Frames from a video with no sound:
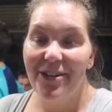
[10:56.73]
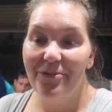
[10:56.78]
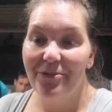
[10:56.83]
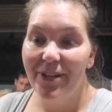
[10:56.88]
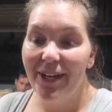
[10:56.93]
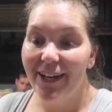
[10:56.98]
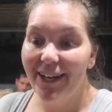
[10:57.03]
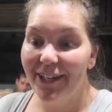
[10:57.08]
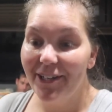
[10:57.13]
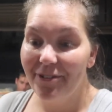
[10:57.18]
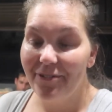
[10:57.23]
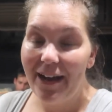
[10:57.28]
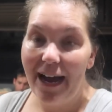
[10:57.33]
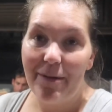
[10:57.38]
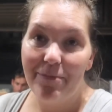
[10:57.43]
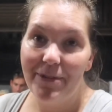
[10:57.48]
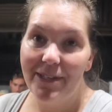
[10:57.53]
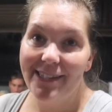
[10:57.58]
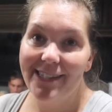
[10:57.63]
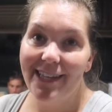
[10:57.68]
We are gonna
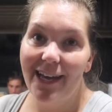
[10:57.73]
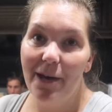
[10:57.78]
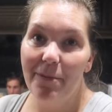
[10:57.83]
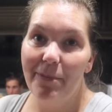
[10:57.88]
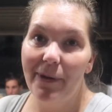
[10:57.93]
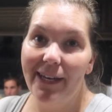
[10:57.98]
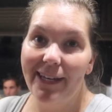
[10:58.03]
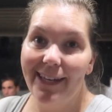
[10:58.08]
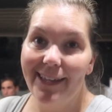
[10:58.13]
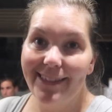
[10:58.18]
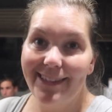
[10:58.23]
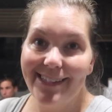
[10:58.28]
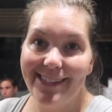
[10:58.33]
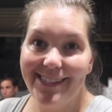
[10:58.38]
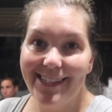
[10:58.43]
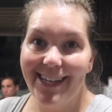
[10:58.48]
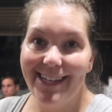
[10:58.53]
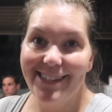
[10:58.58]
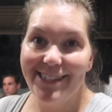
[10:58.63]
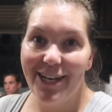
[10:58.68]
wrap this up and get these
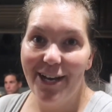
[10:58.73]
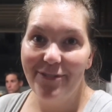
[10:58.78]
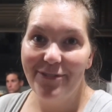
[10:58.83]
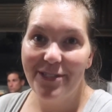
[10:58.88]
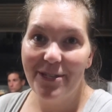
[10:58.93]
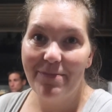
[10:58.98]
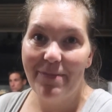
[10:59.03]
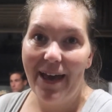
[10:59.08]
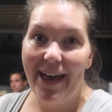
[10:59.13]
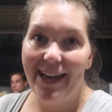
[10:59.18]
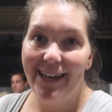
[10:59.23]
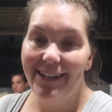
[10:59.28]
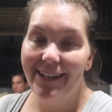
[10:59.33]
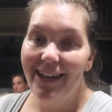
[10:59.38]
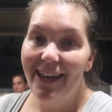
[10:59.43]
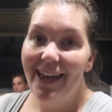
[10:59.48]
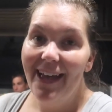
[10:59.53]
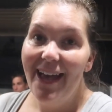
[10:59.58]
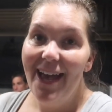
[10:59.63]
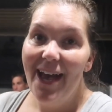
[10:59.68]
kids off to bed.
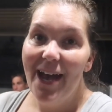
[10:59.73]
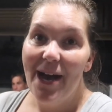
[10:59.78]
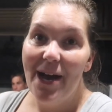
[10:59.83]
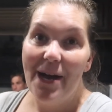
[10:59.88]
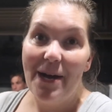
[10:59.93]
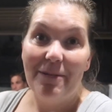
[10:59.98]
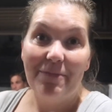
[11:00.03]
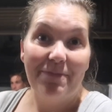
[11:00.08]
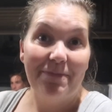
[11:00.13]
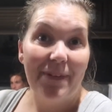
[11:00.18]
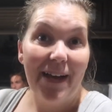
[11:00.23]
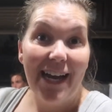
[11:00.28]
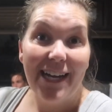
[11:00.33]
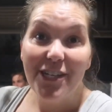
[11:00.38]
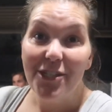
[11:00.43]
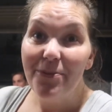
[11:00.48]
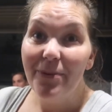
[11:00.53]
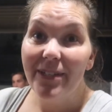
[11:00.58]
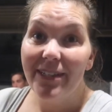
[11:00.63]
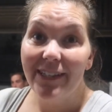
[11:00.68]
I
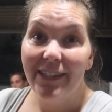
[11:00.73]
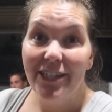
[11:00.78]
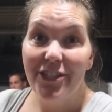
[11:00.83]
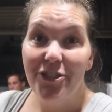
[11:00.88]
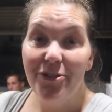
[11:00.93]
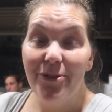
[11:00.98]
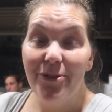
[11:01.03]
just wanted to let you